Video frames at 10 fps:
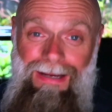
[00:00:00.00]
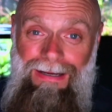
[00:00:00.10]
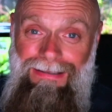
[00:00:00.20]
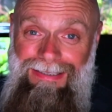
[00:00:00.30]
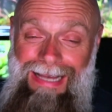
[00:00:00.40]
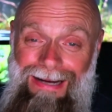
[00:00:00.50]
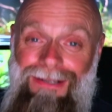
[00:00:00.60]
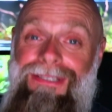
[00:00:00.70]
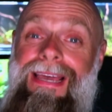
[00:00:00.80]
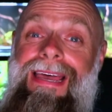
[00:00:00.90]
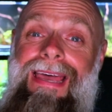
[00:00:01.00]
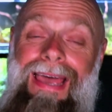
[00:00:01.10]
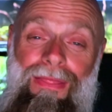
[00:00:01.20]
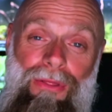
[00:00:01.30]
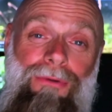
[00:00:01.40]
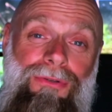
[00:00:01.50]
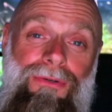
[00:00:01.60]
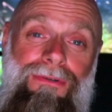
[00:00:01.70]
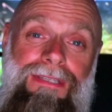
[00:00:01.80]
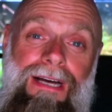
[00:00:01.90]
cells, and those
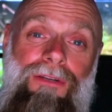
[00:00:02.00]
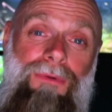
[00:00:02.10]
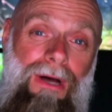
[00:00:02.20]
new cells will